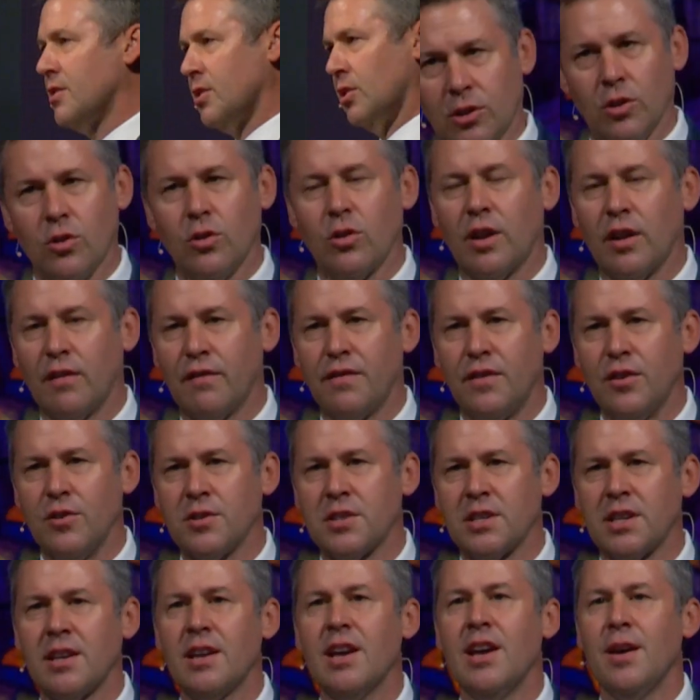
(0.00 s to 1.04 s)
It's a little
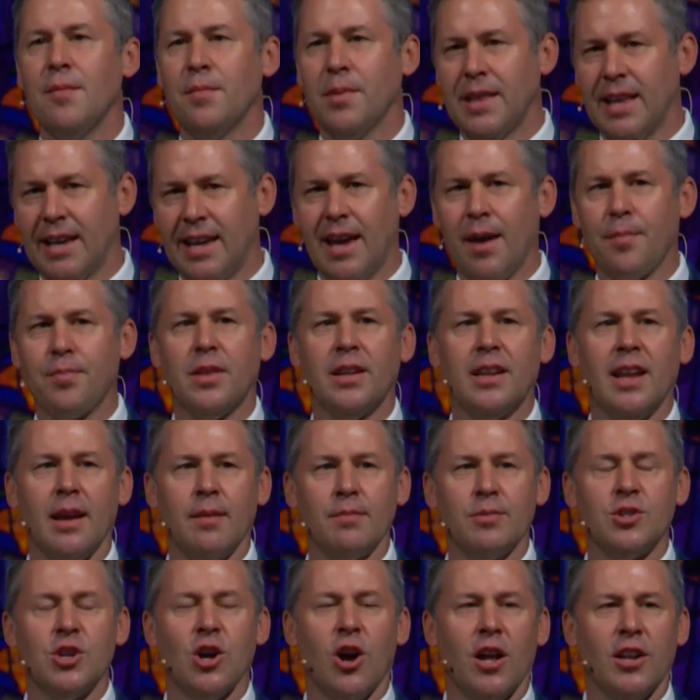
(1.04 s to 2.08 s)
confusing, but they kept the
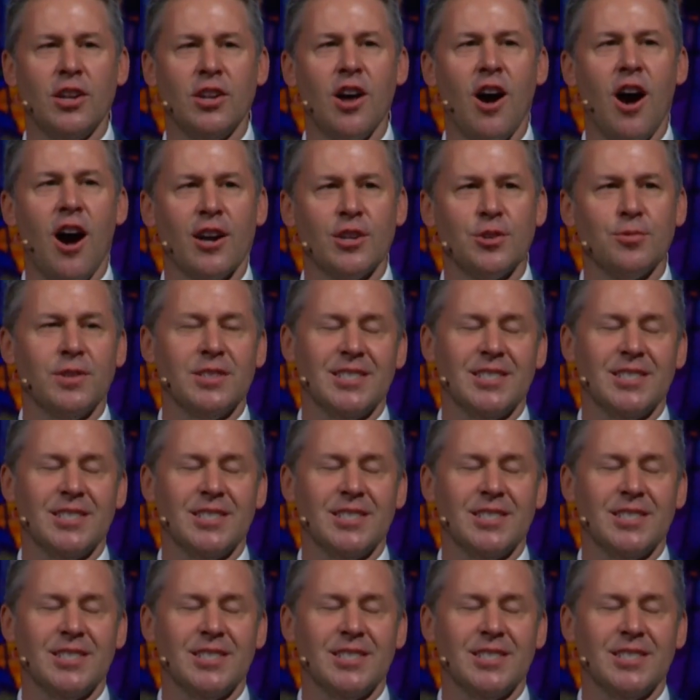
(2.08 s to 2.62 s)
name John Knox,